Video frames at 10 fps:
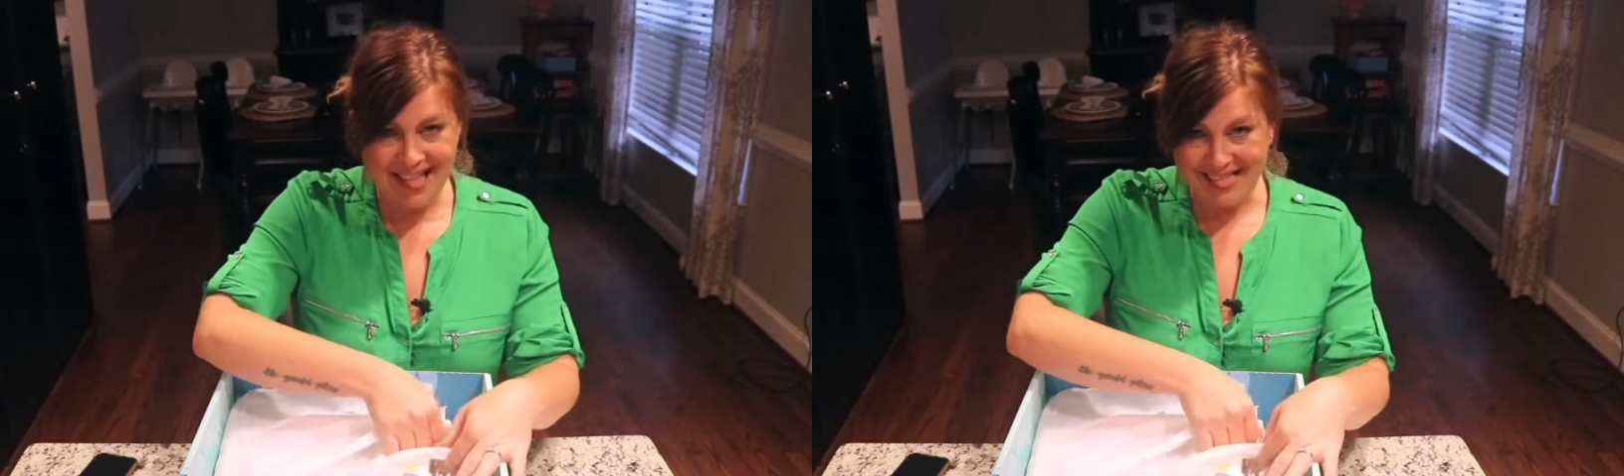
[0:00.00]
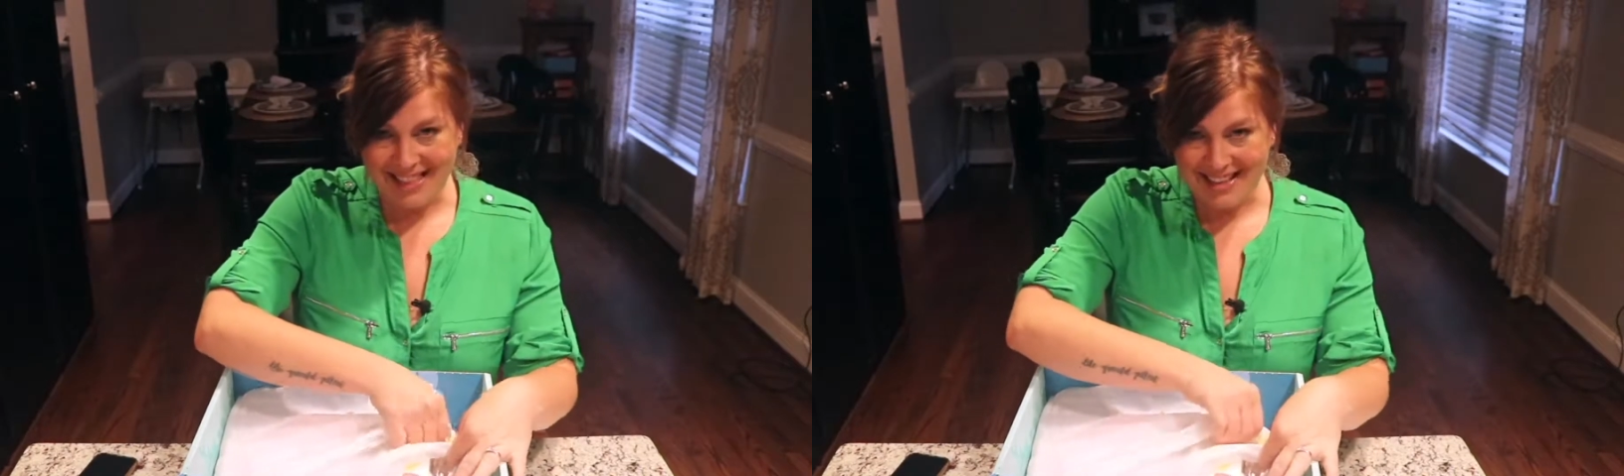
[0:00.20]

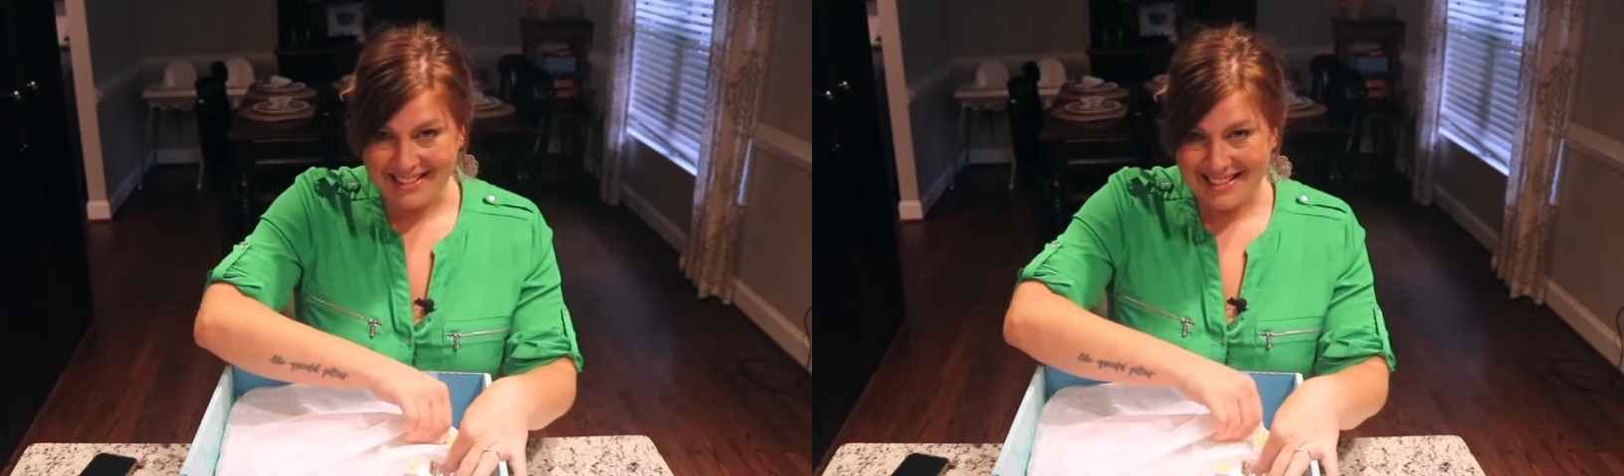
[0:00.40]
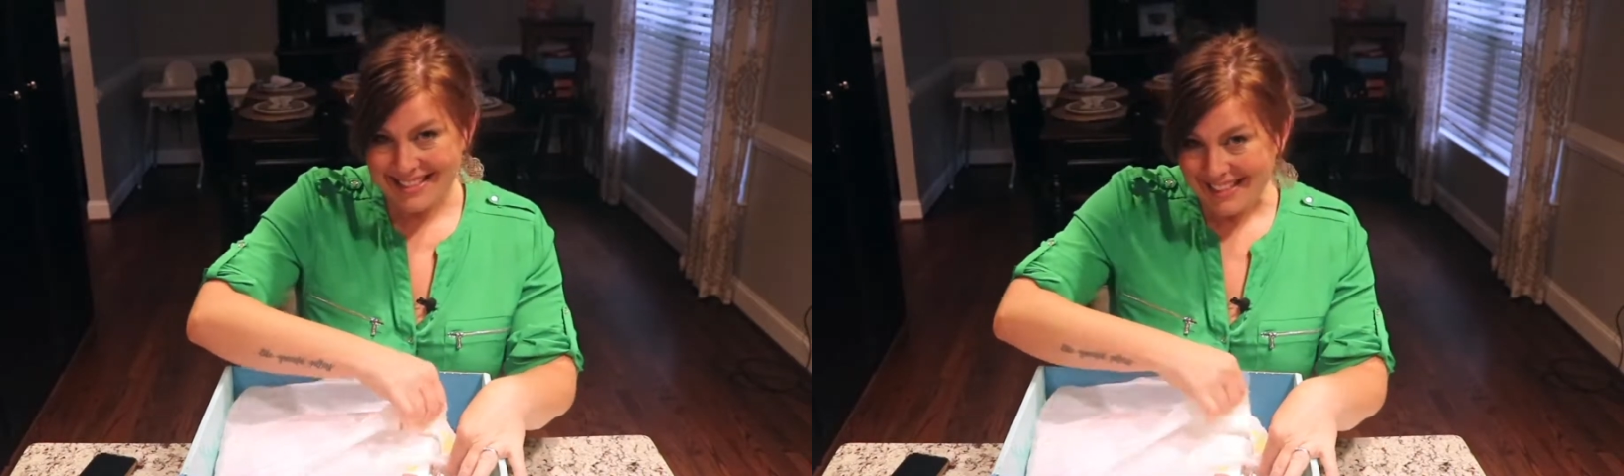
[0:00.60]
let's
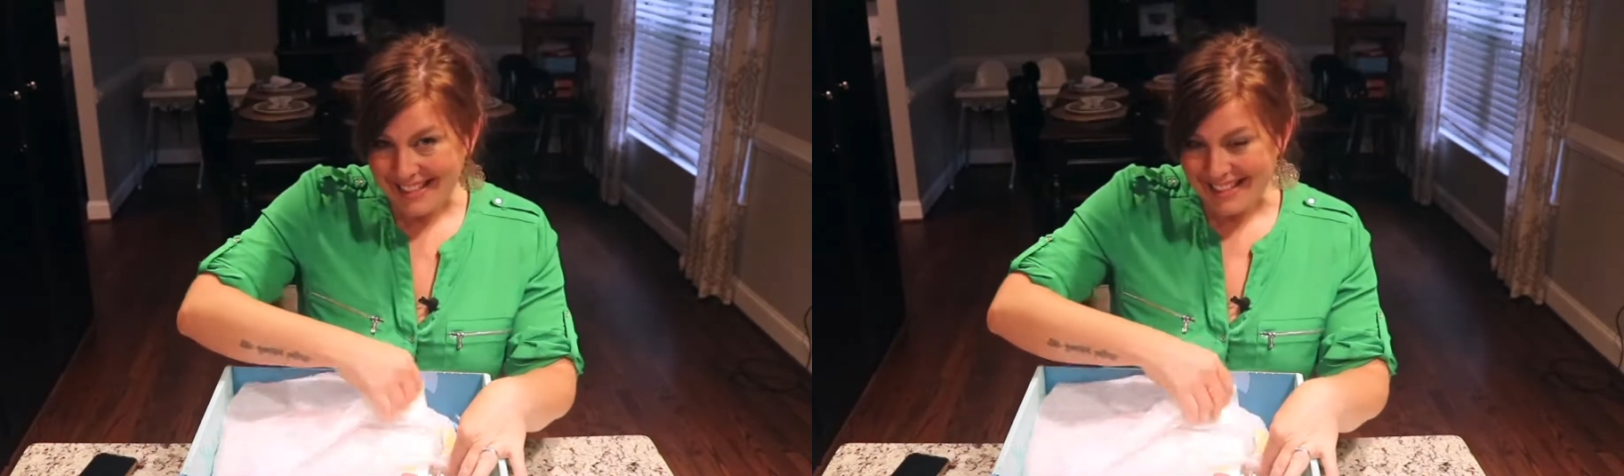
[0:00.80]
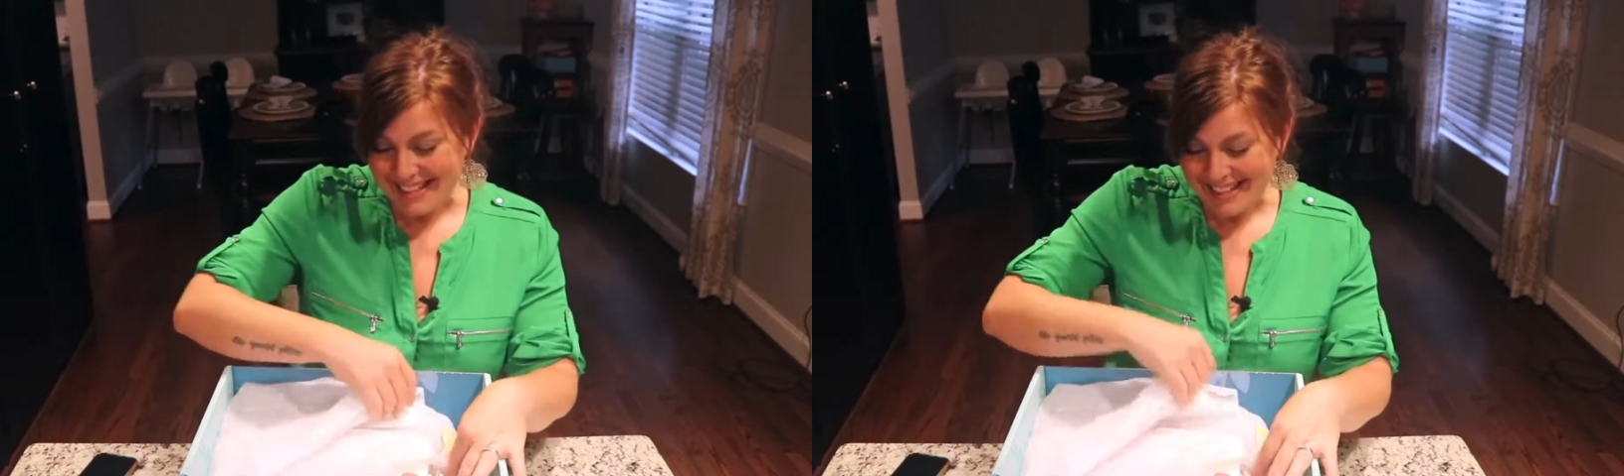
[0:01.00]

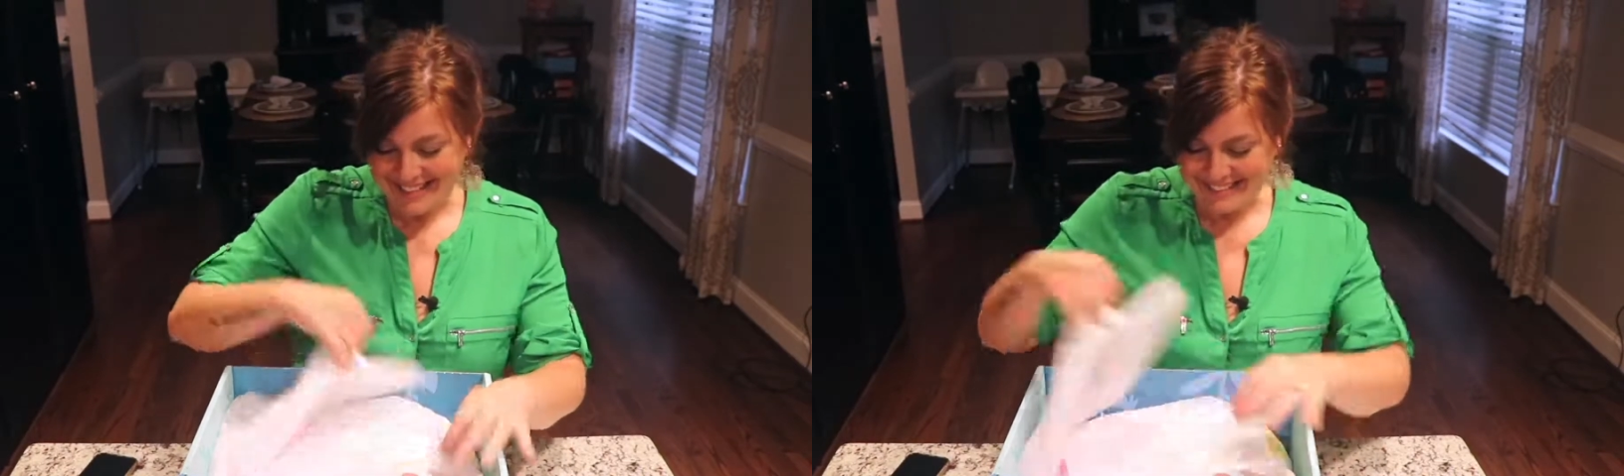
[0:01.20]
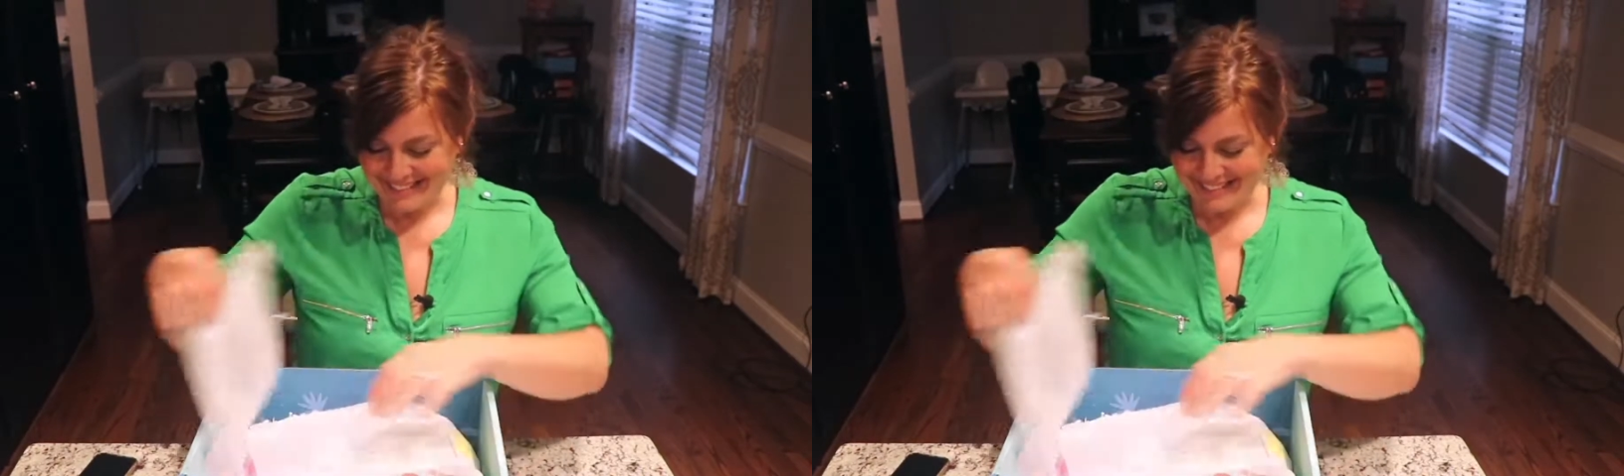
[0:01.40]
see.